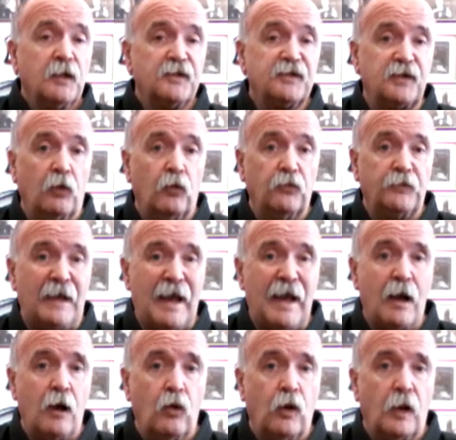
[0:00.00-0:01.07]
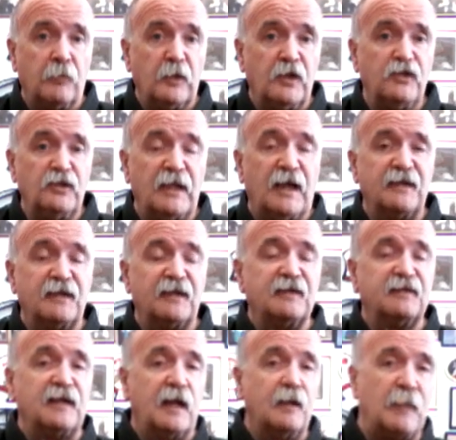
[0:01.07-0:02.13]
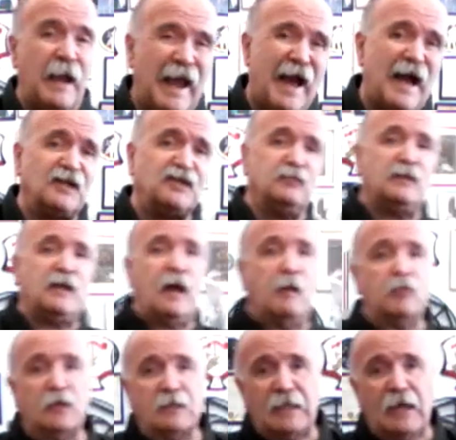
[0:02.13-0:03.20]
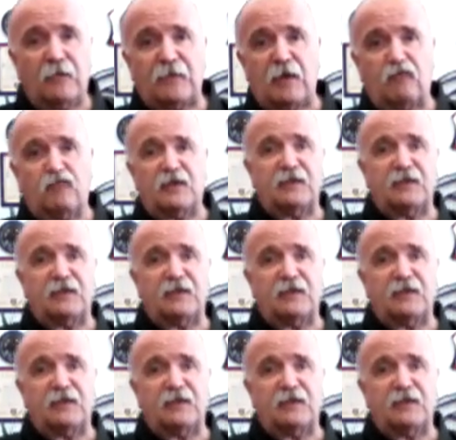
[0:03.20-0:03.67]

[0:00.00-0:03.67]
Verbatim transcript: So now I'm going to utilize that same action, but now I'm going to allow that